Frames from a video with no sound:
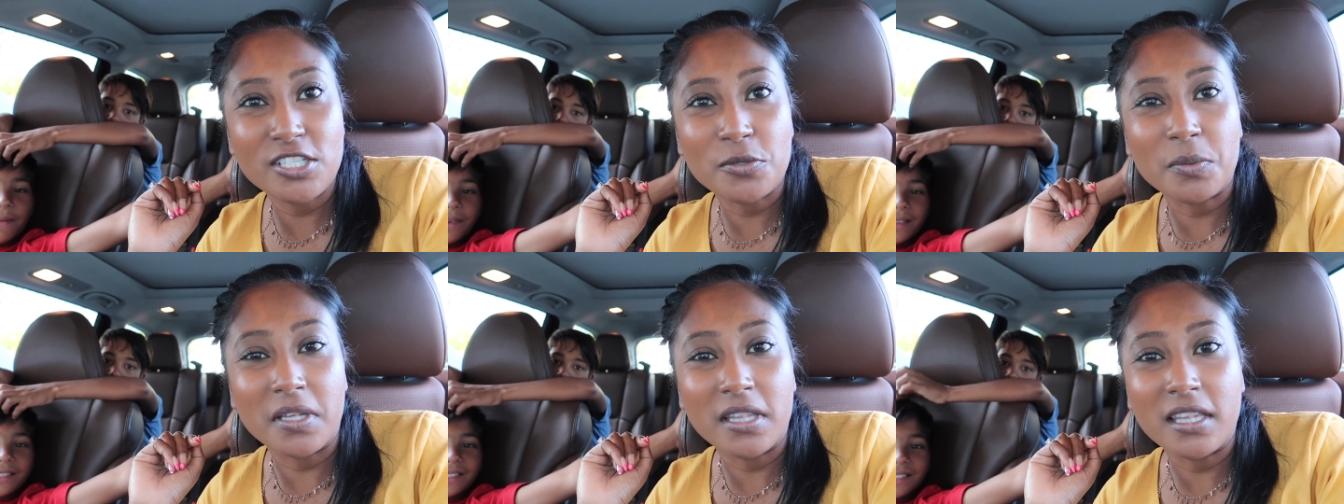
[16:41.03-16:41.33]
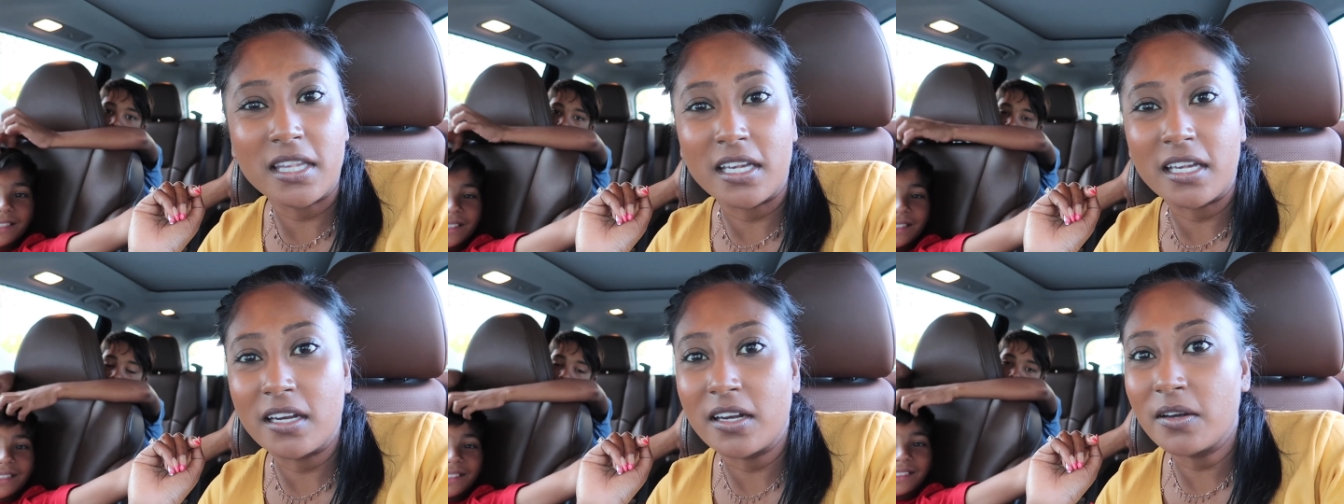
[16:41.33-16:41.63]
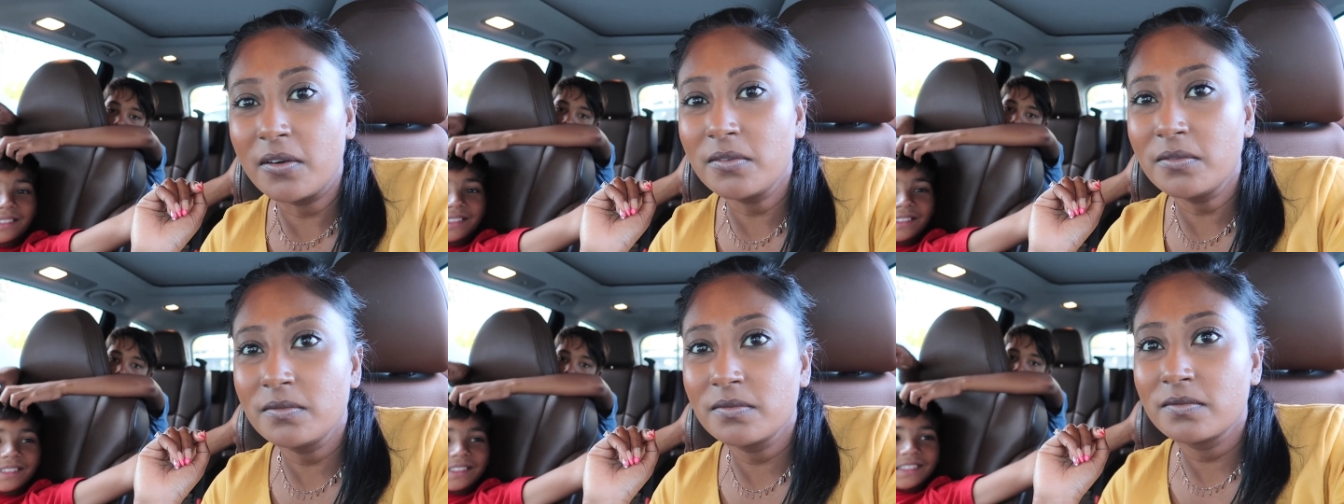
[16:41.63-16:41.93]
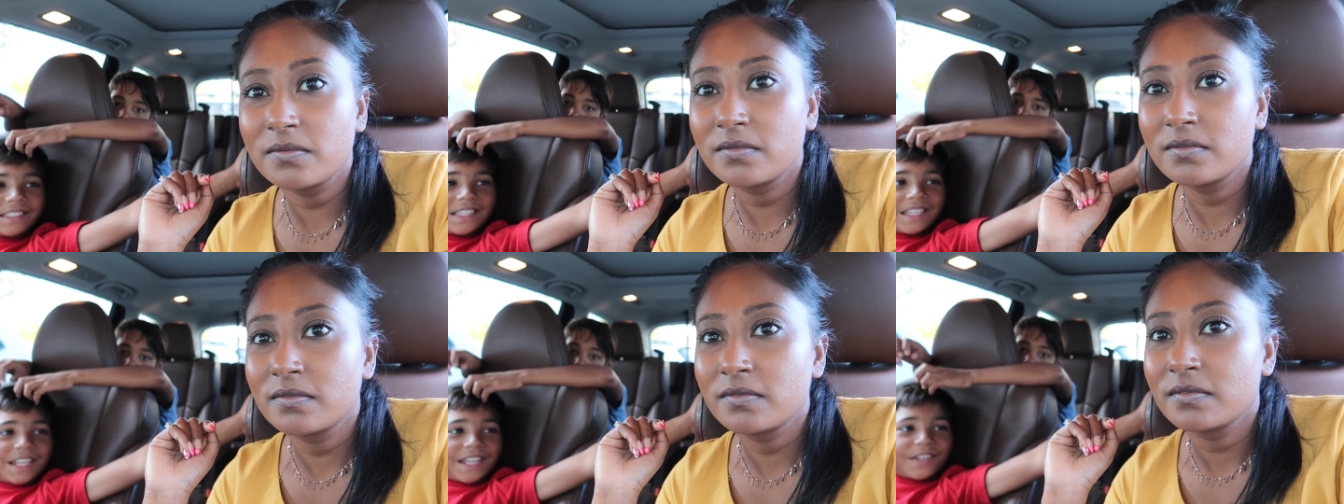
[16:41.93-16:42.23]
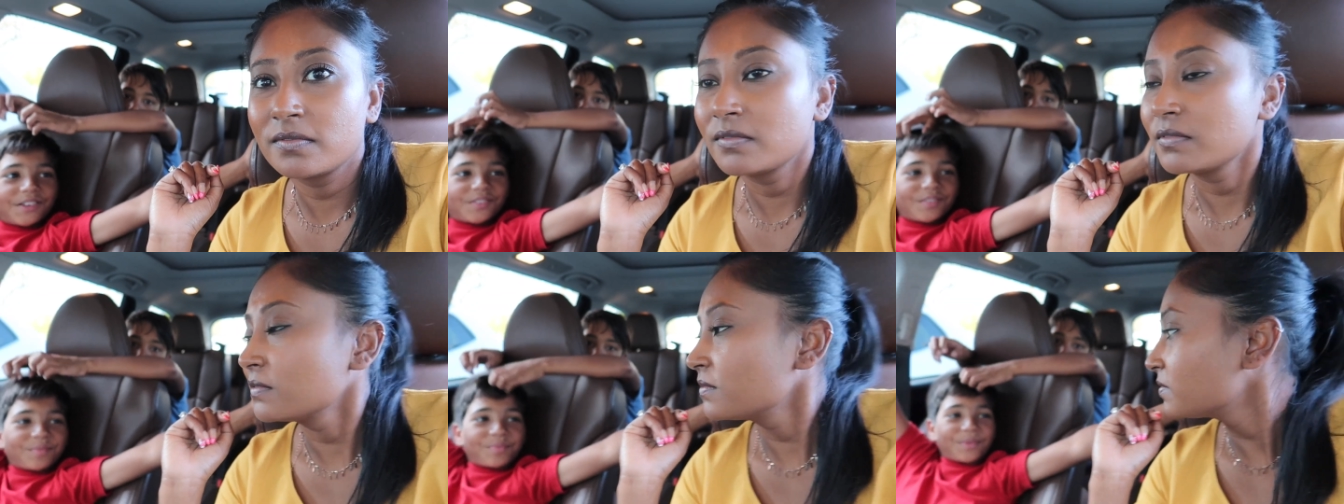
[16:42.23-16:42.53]
twin thing, no?
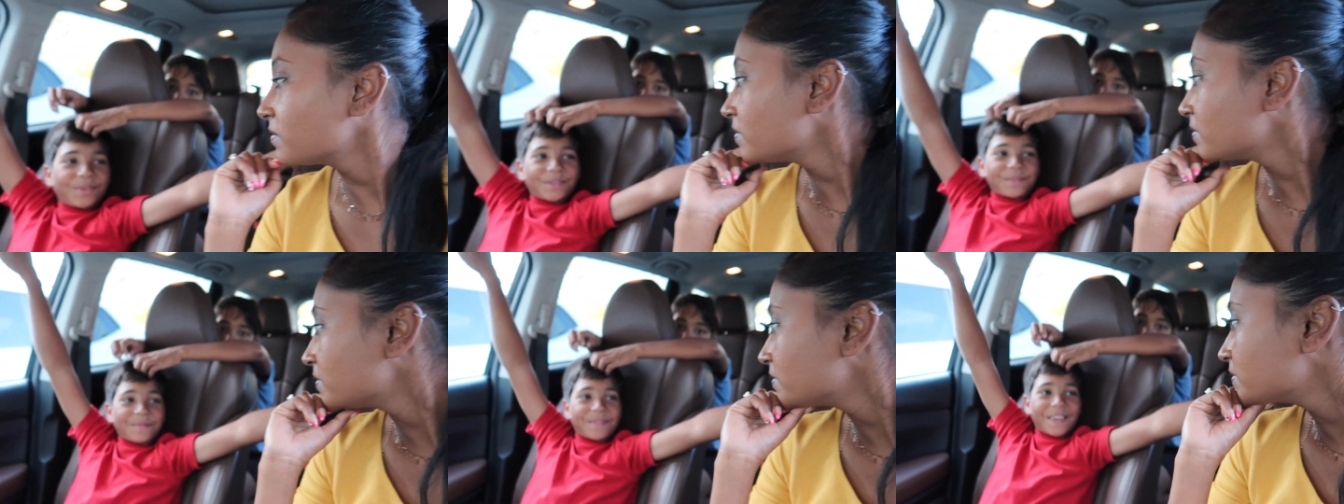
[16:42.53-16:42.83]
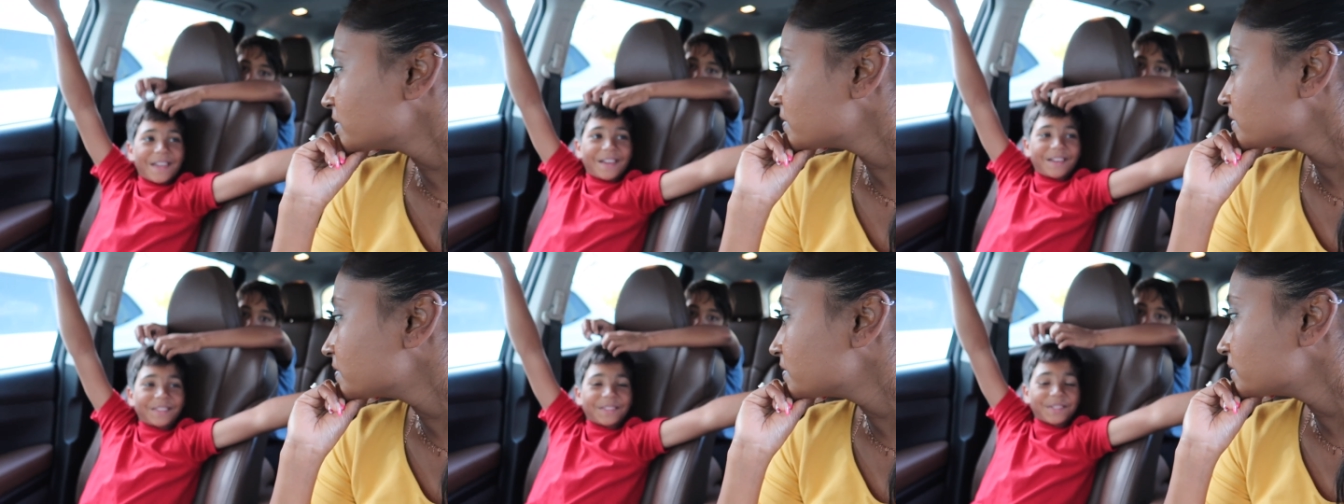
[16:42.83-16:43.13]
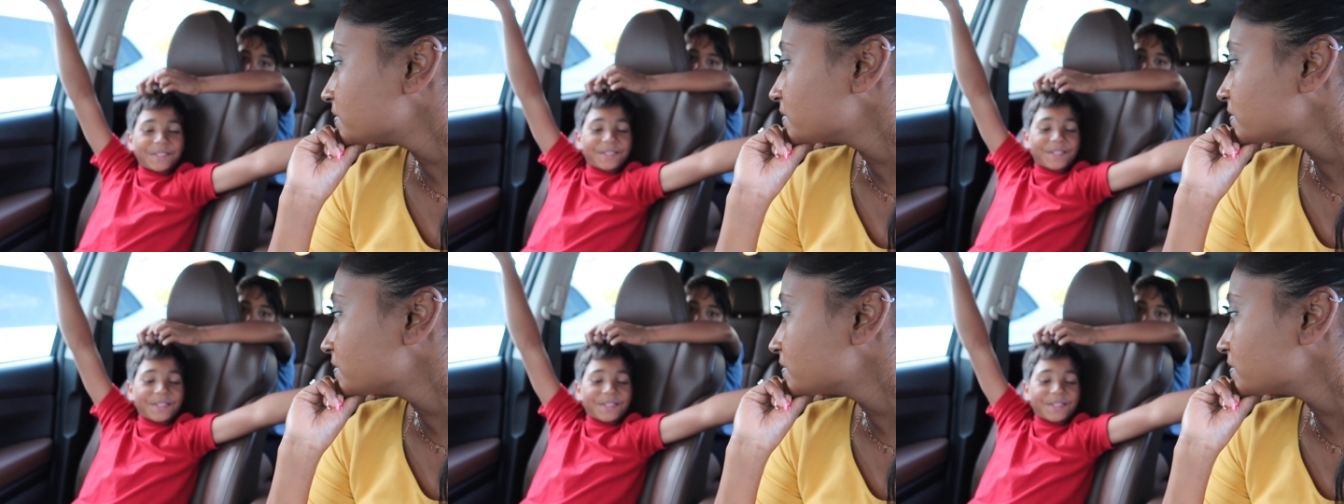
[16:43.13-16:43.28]
Today you were pulling my hair at the